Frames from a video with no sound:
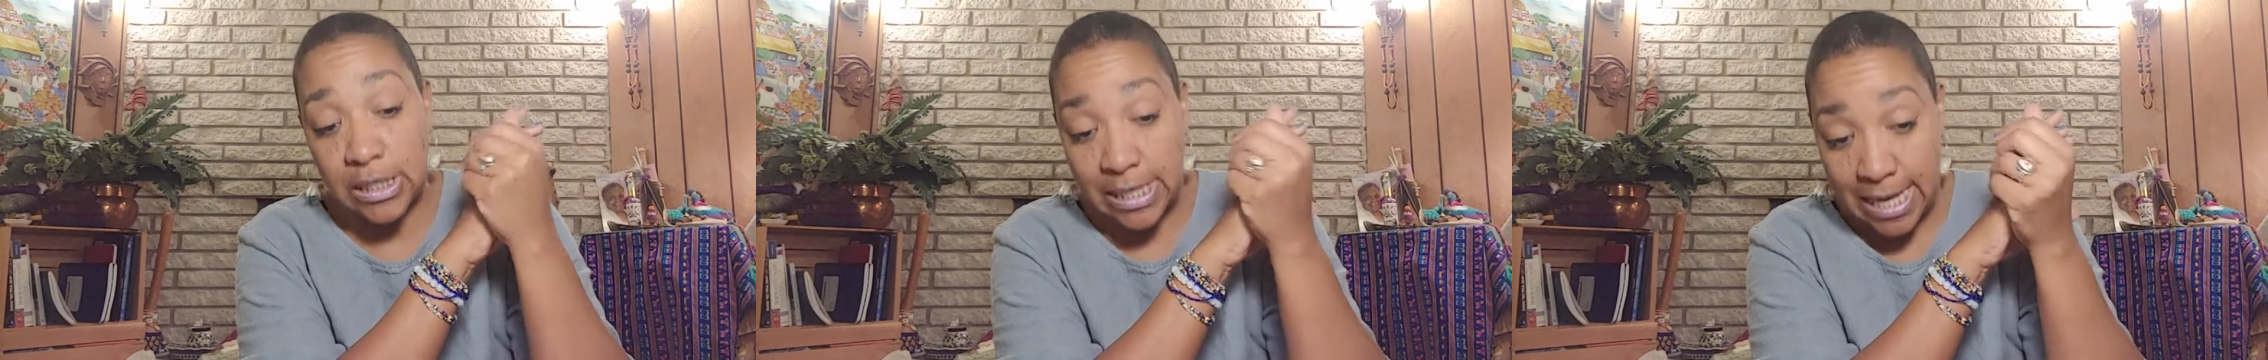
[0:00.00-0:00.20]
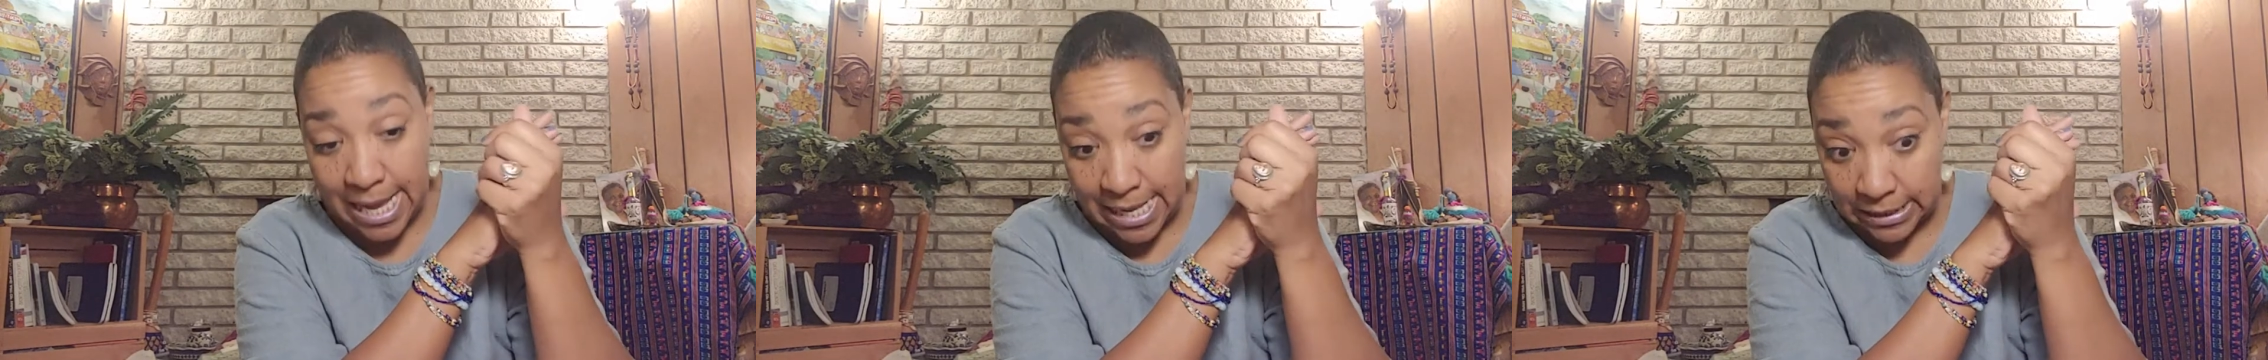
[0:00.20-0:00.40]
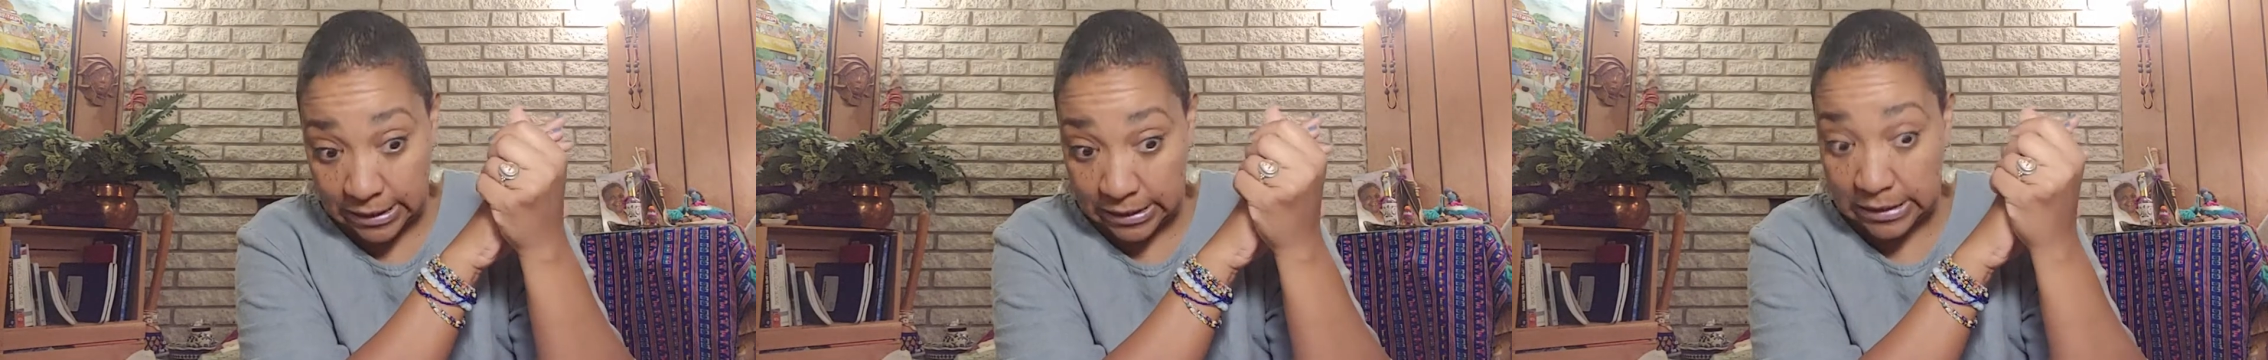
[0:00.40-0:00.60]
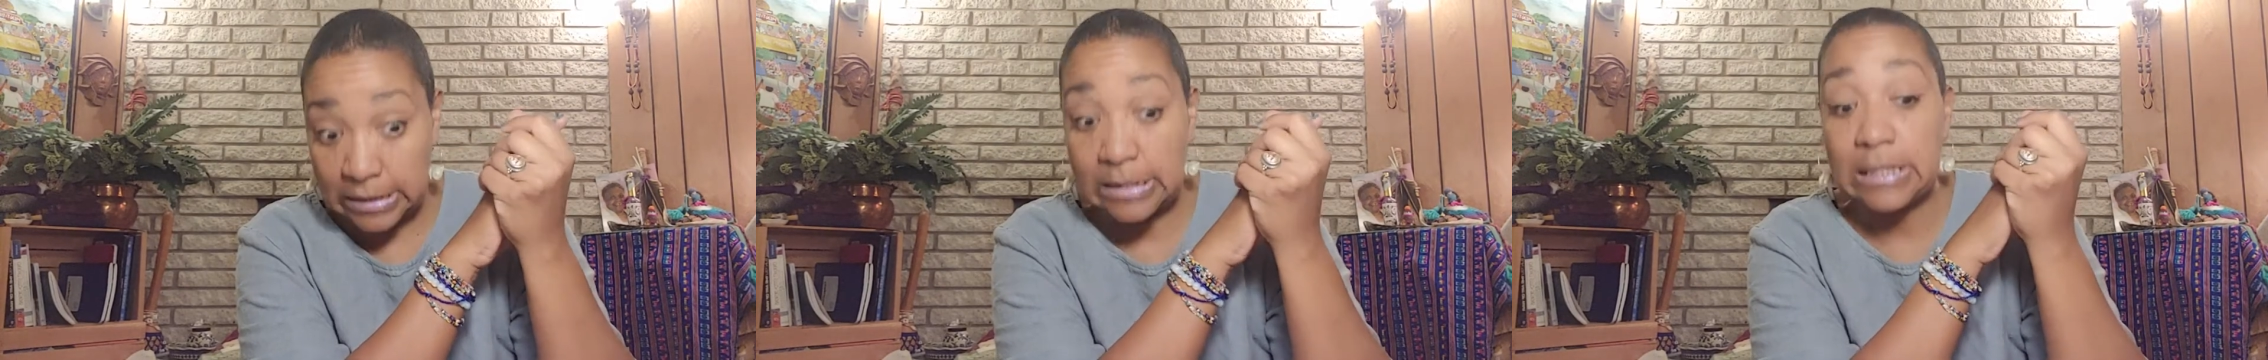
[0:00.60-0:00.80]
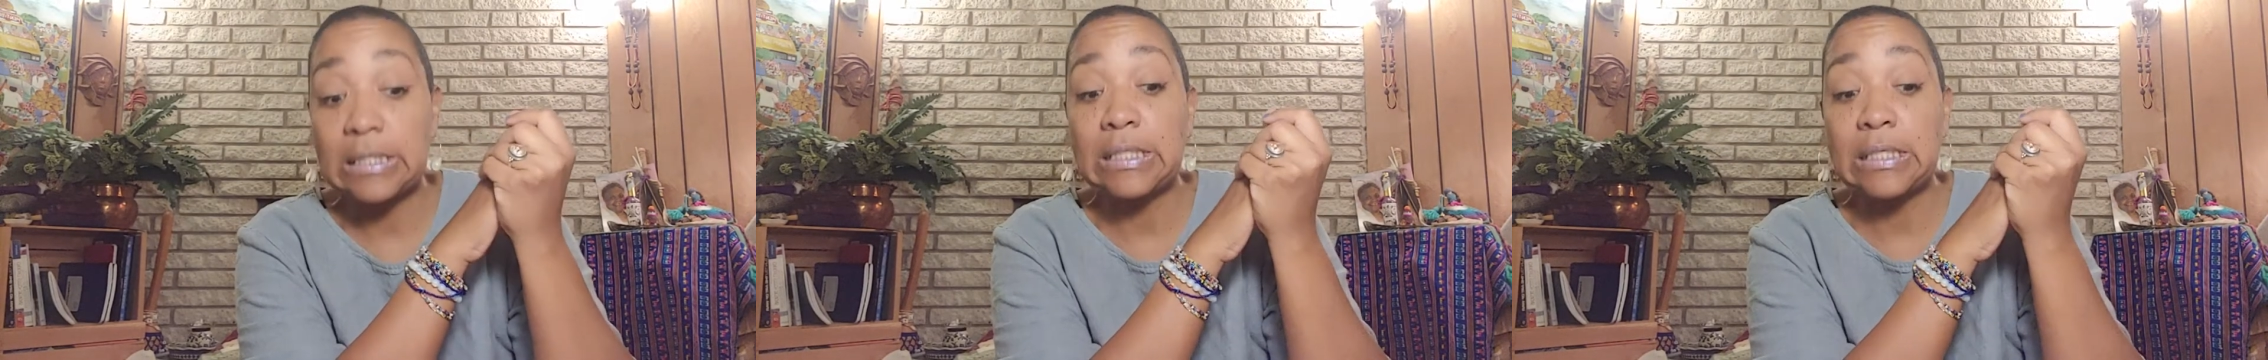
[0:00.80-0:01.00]

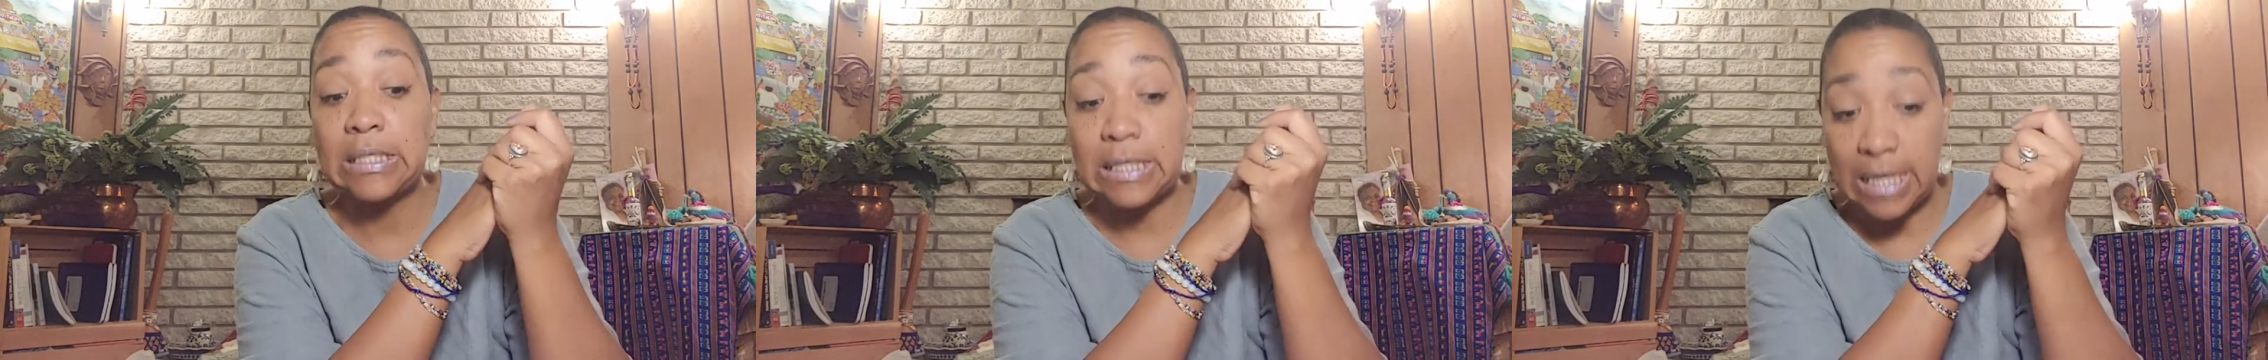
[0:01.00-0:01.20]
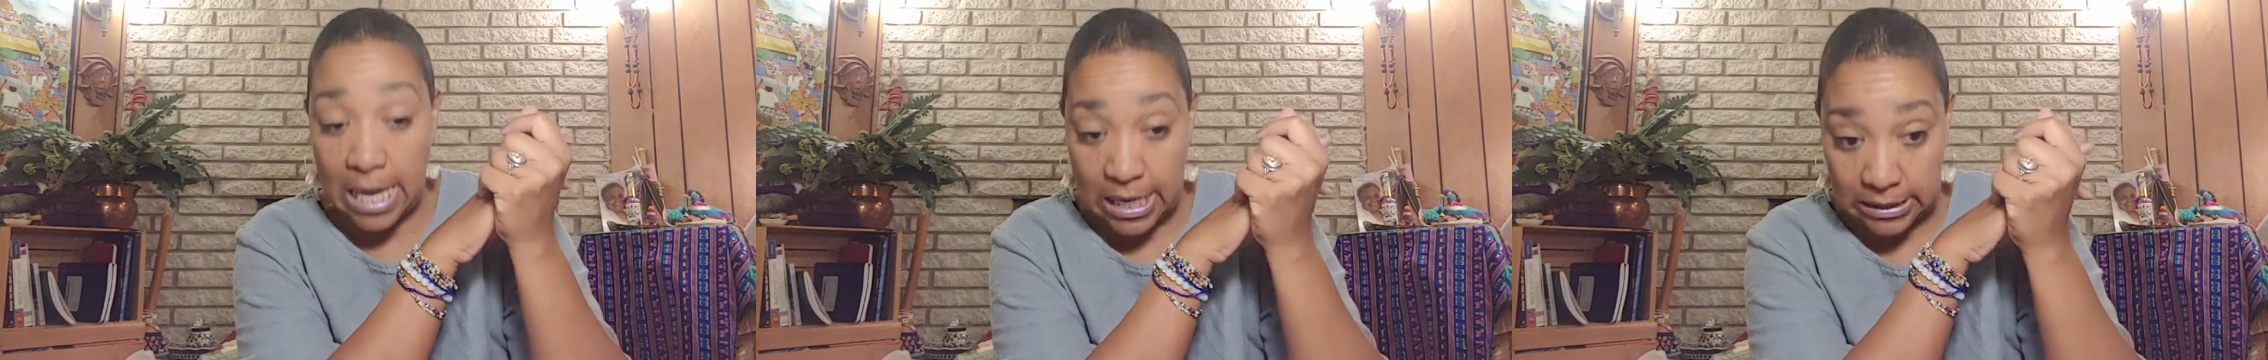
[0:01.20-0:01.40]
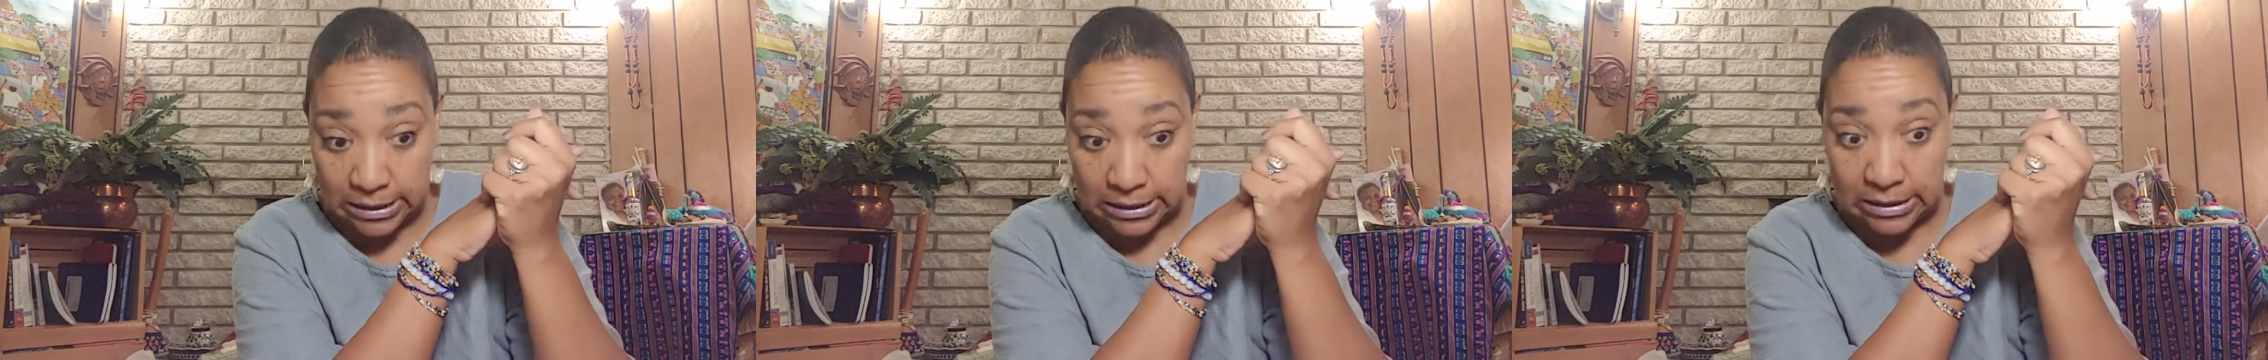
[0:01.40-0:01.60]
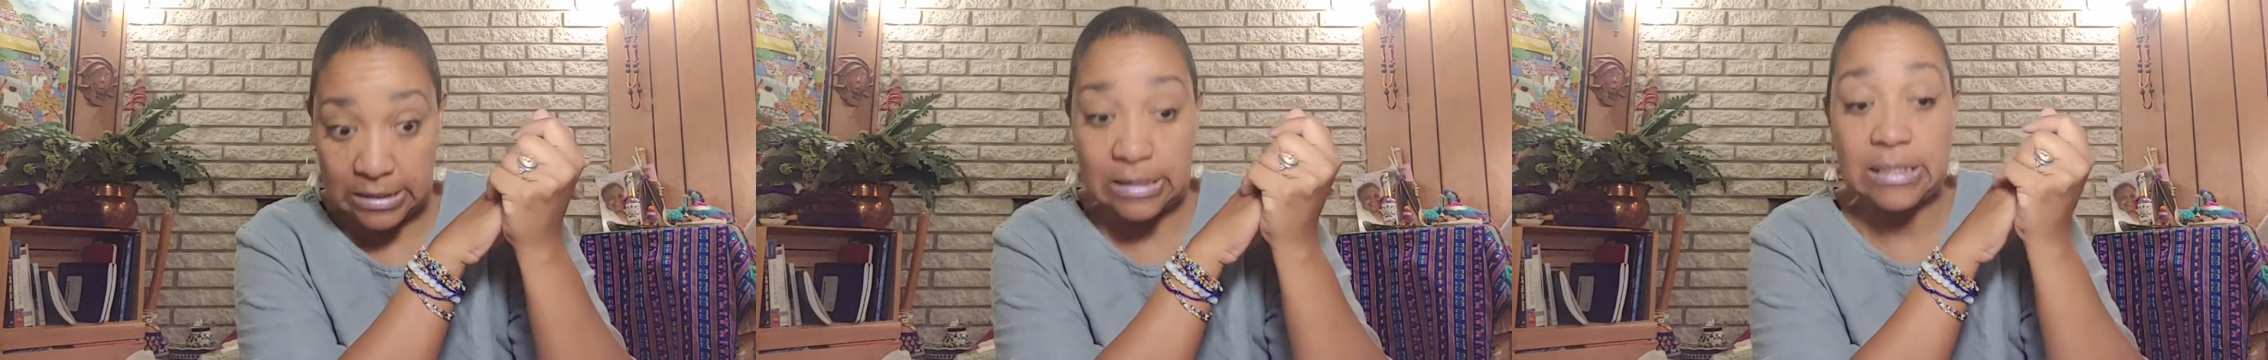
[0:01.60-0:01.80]
Yes, yes.